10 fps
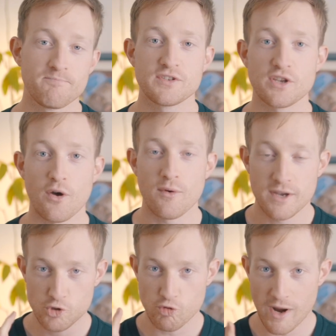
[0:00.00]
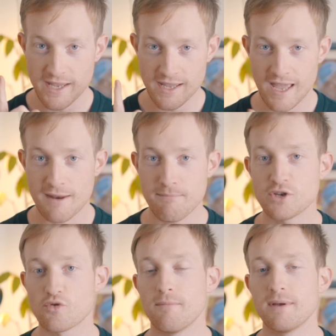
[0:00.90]
So tracking and
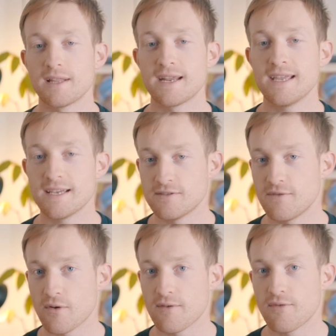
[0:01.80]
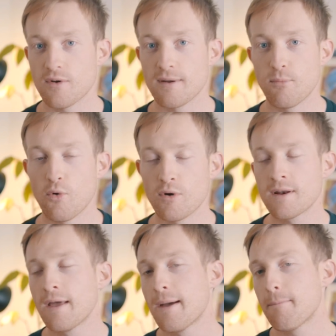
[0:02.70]
measurability is very, very important.